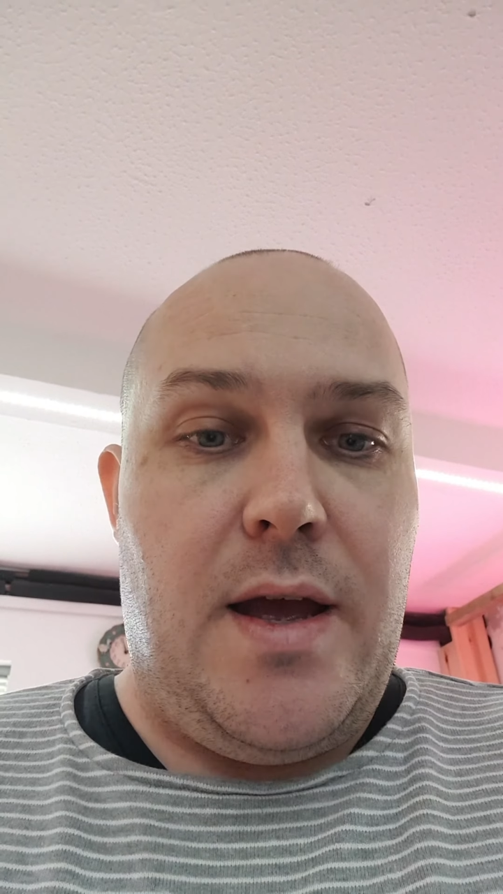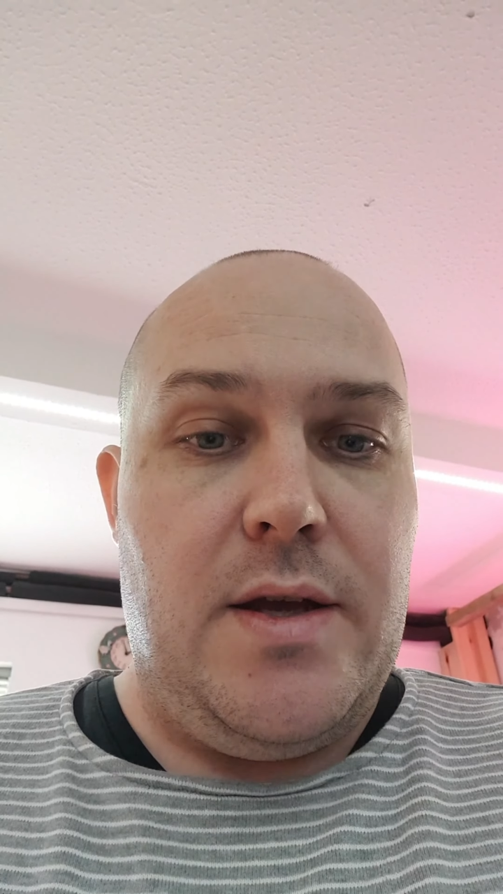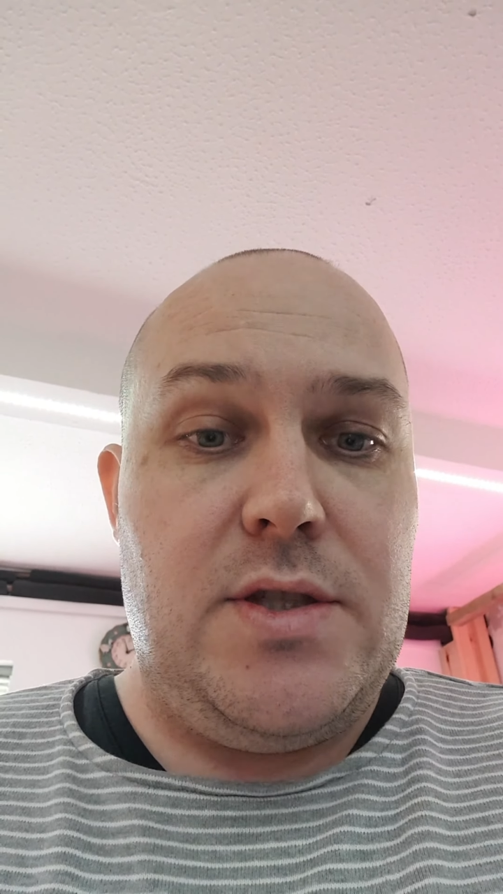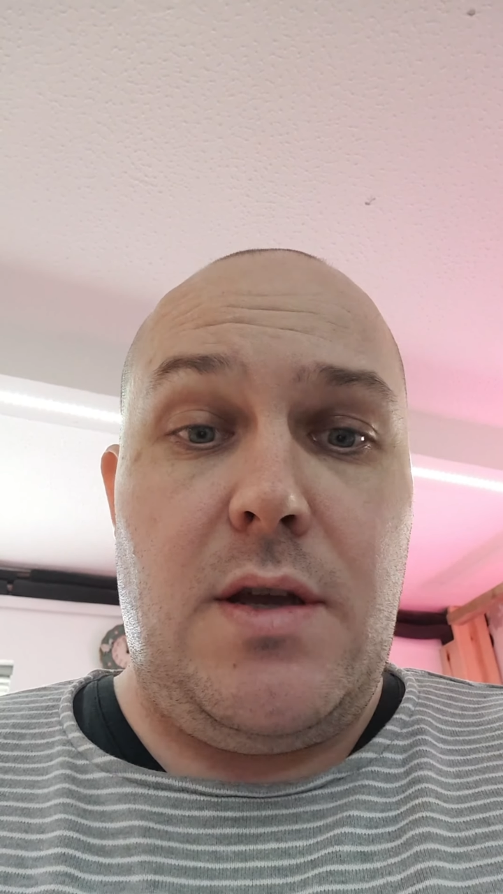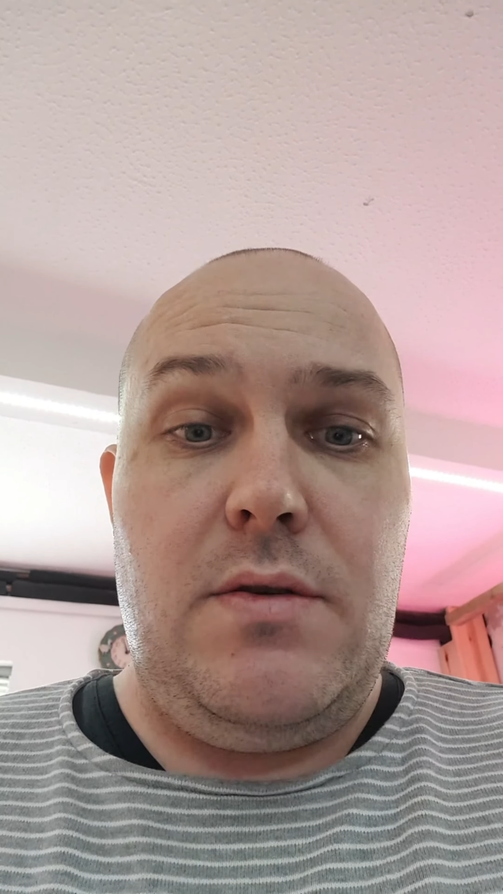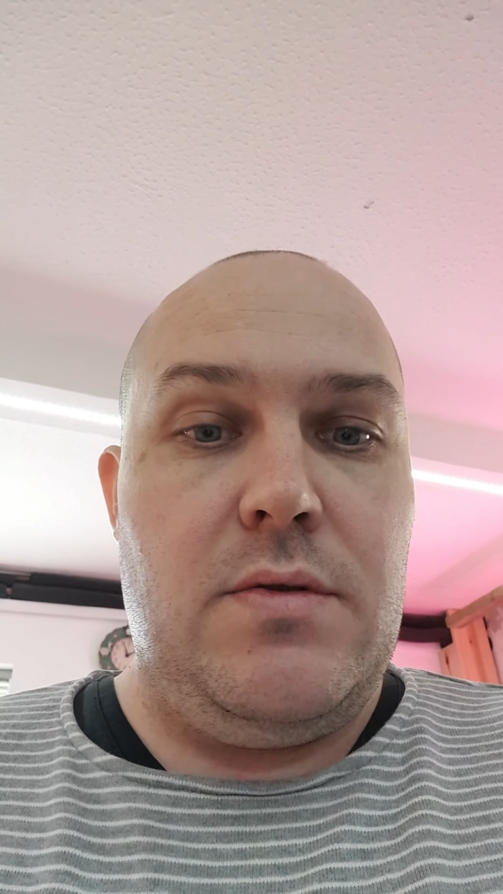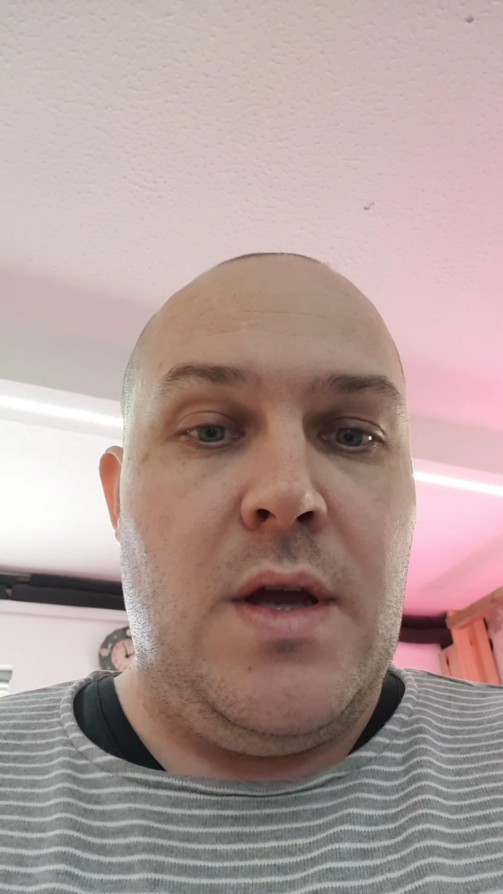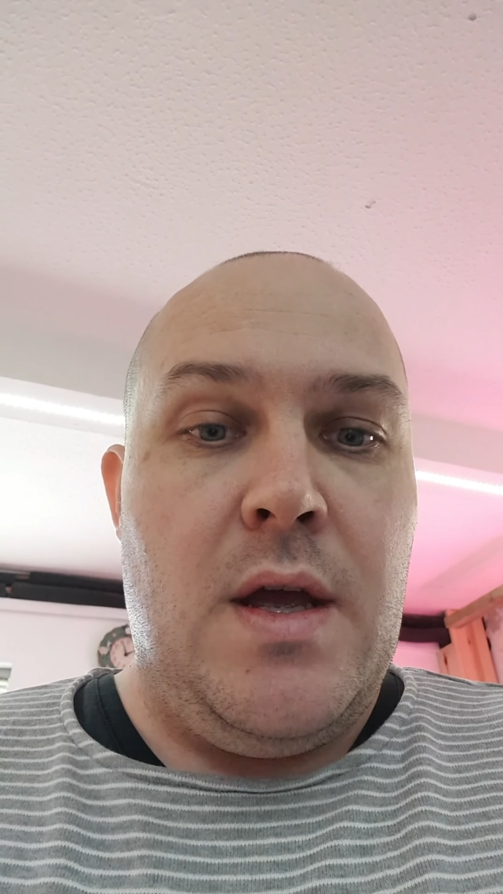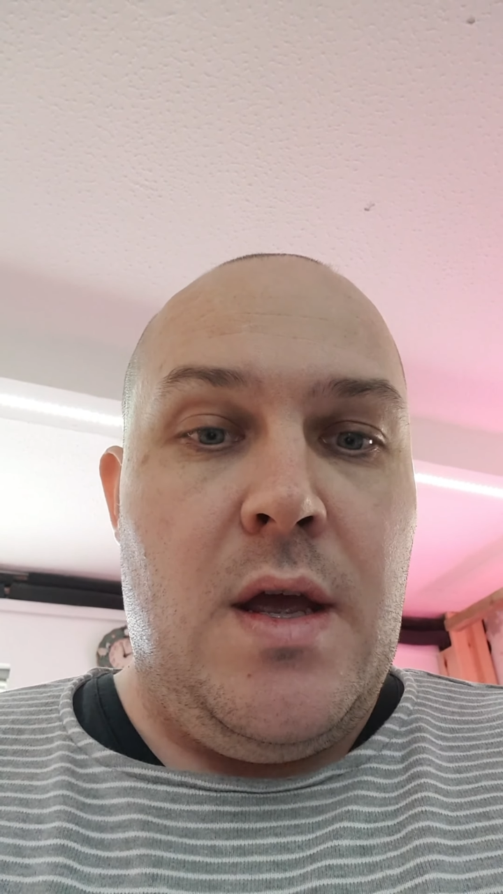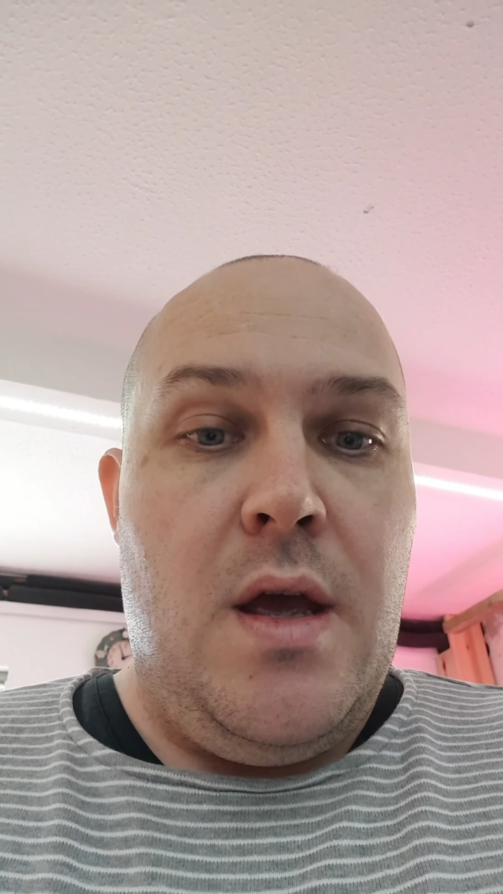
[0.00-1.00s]
So,
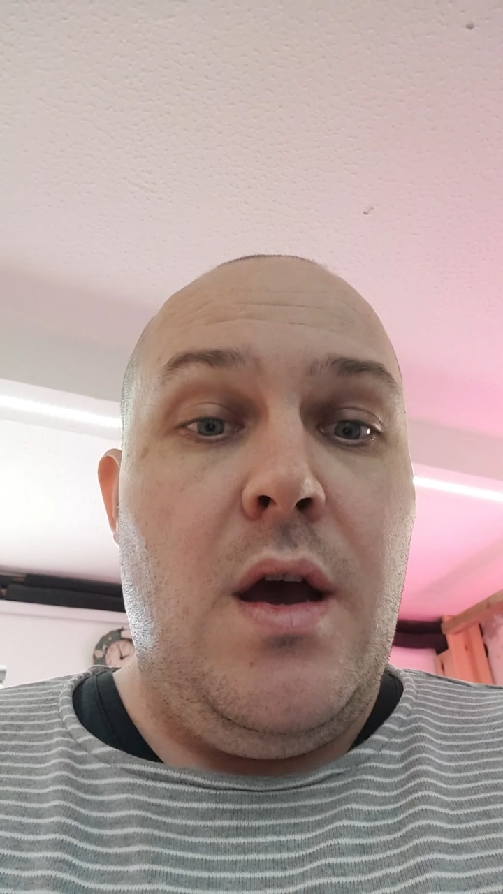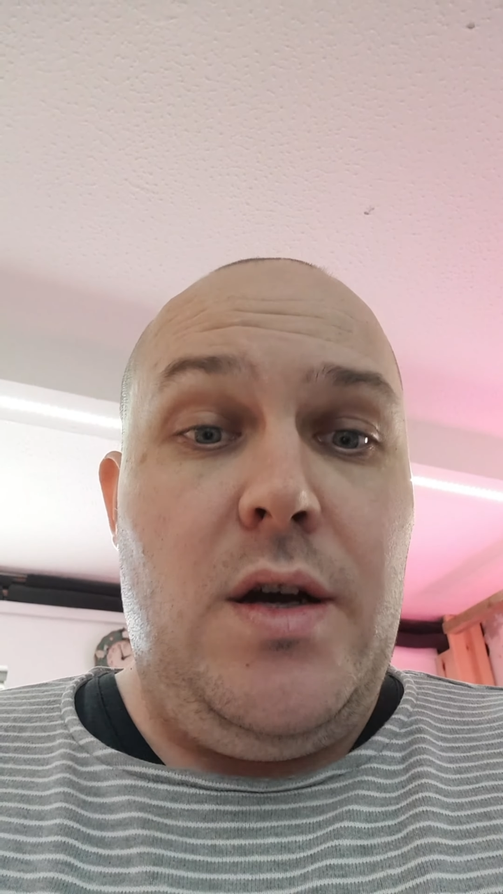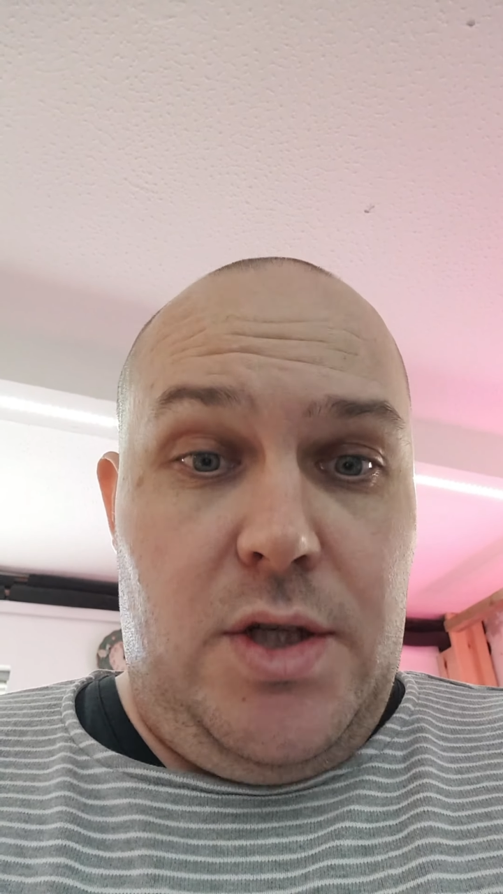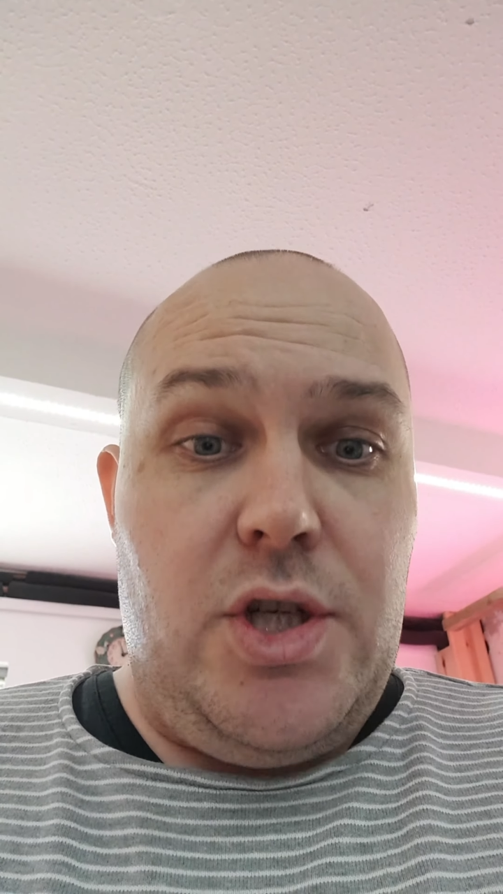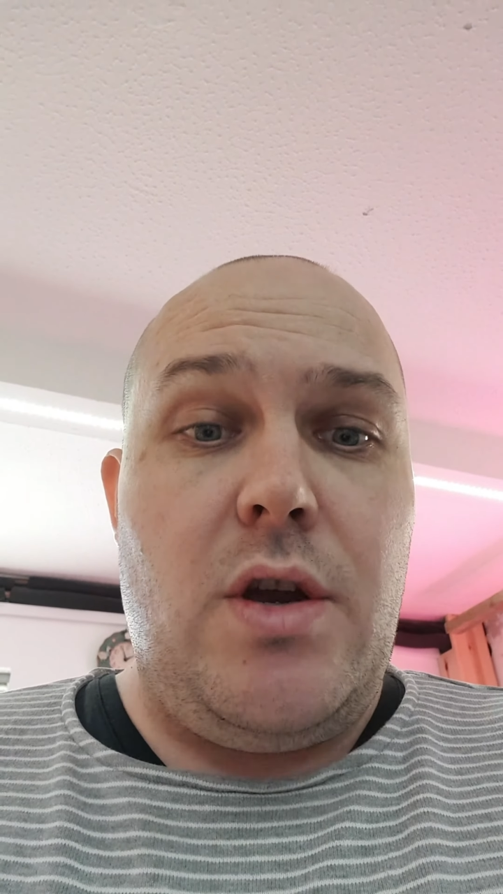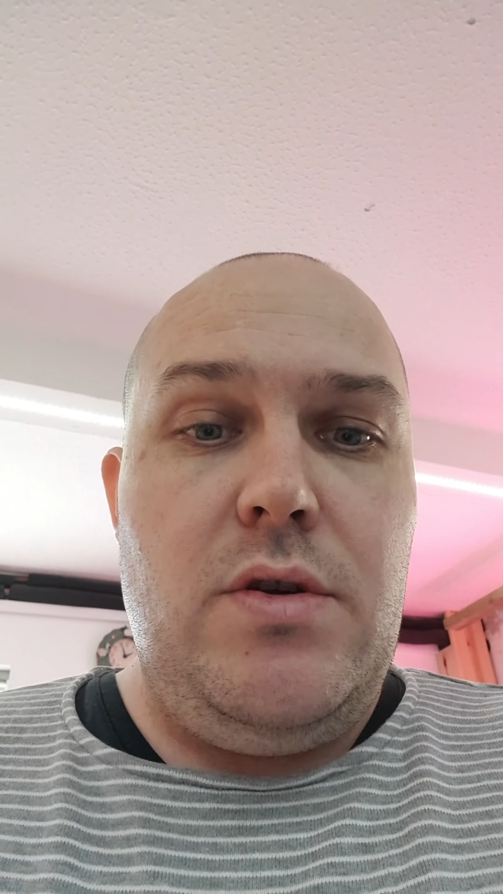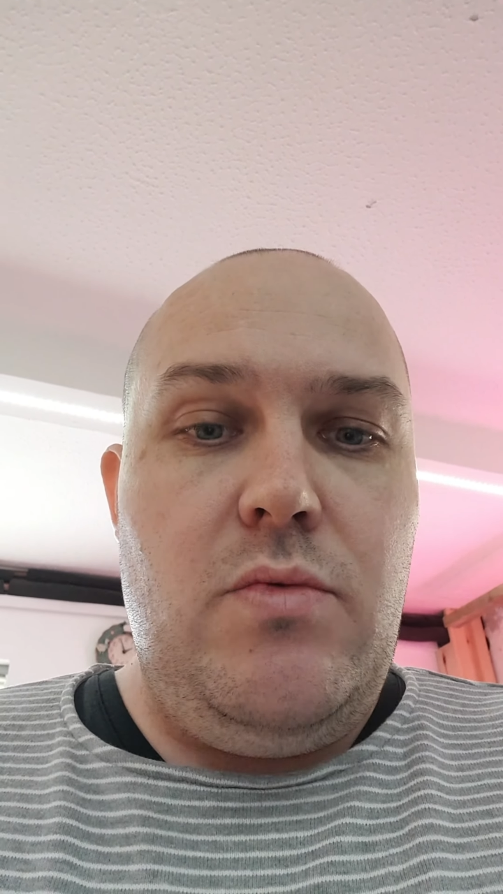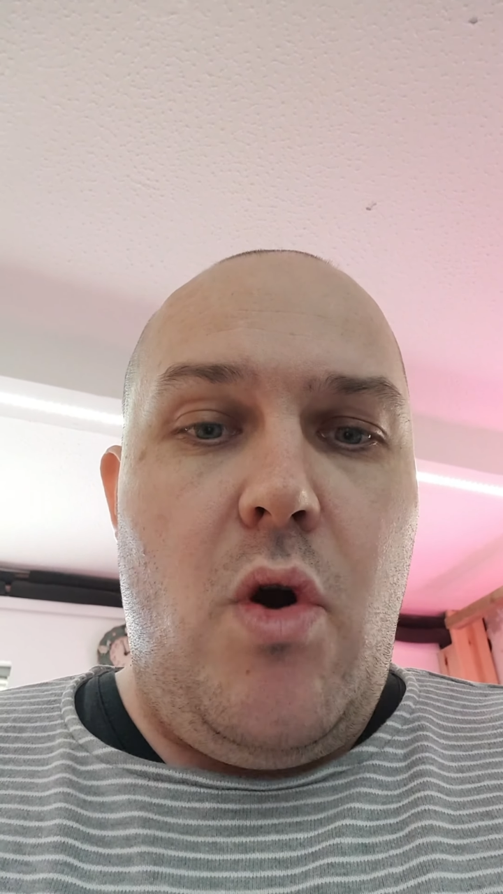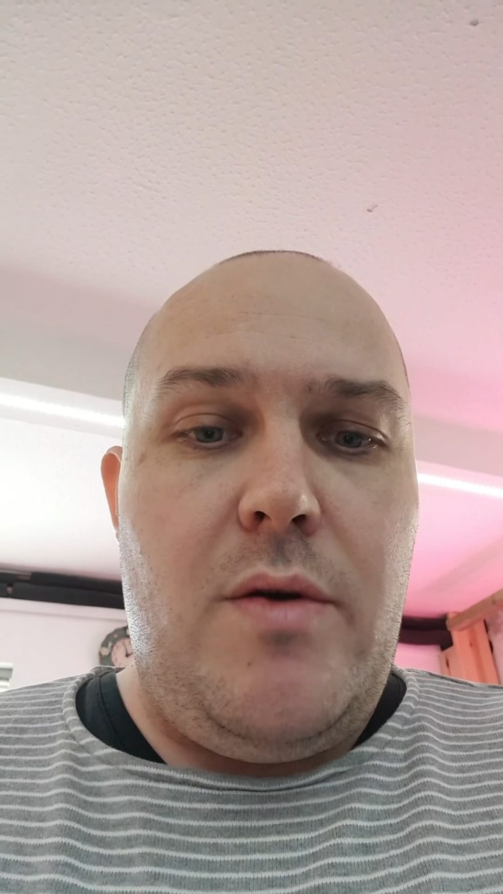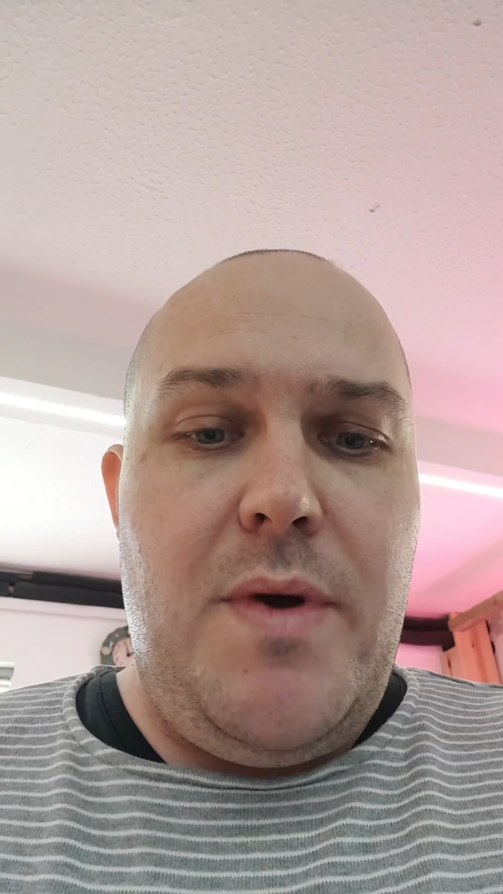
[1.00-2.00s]
I'll show you
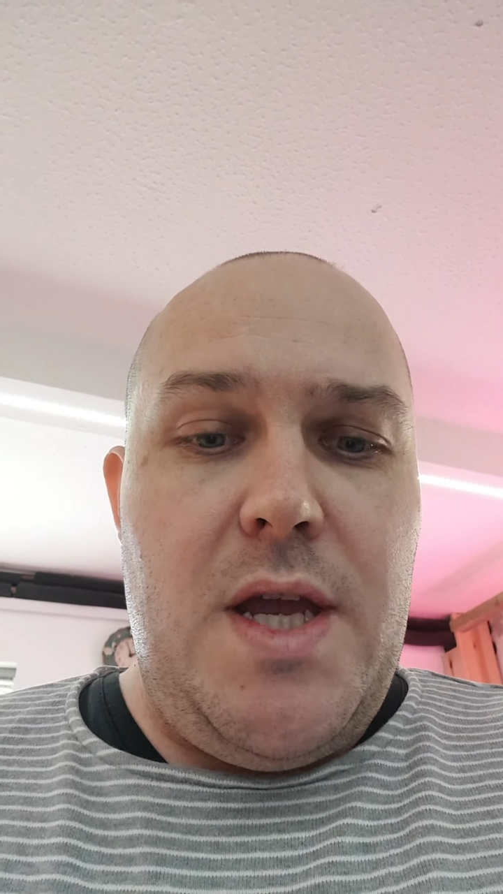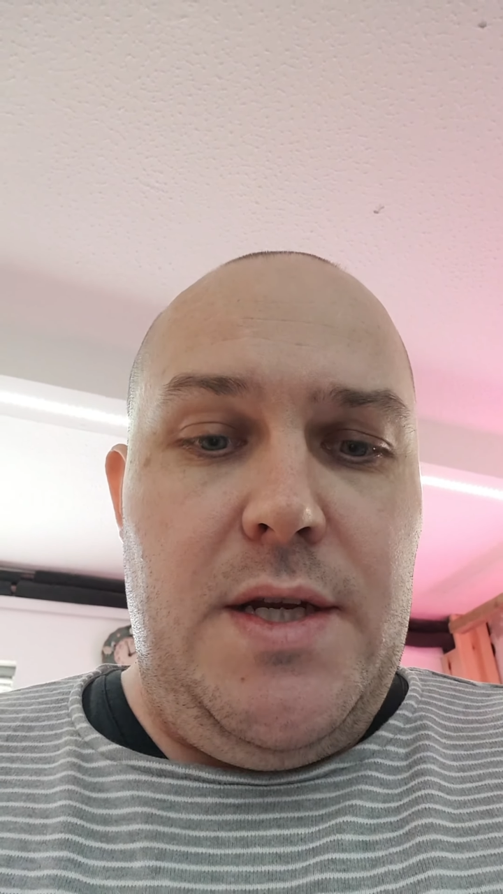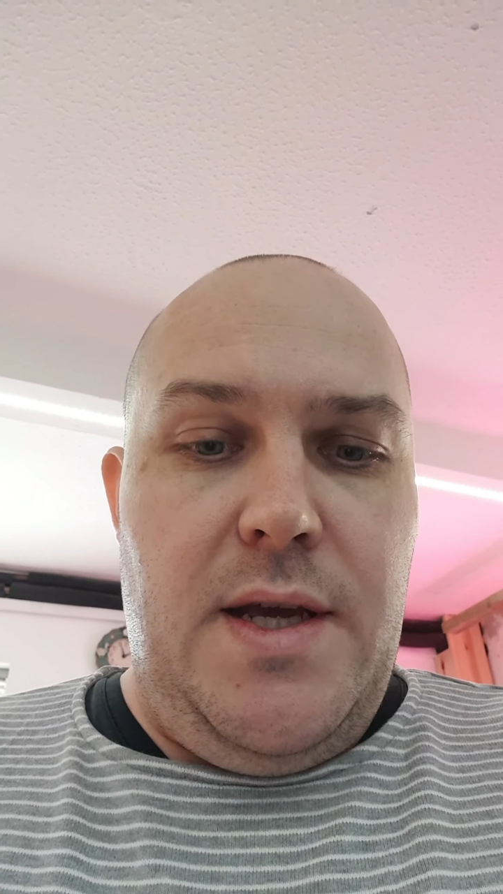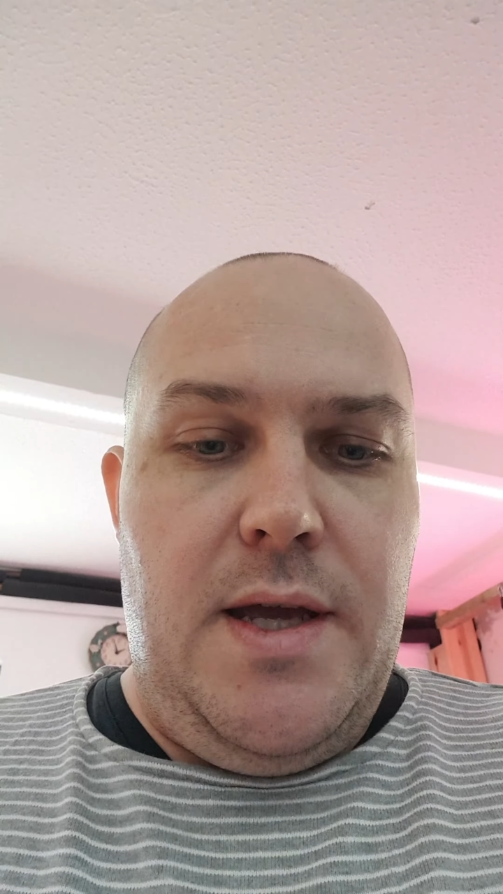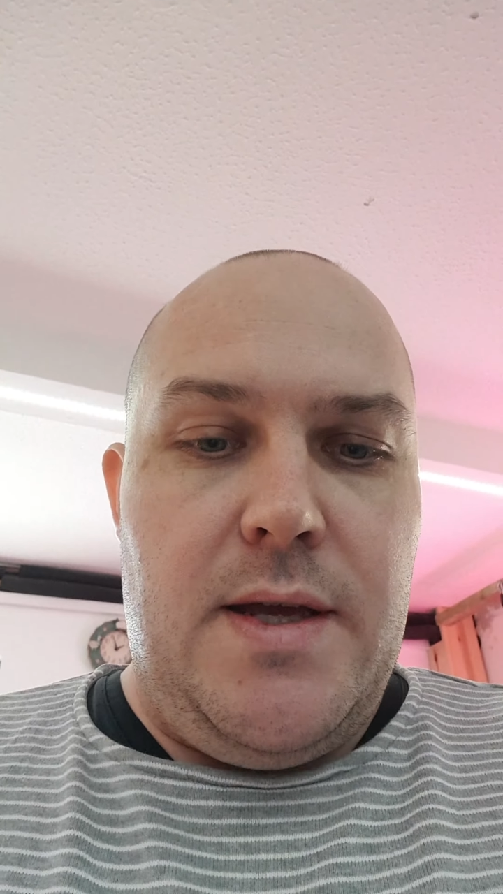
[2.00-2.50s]
what I mean.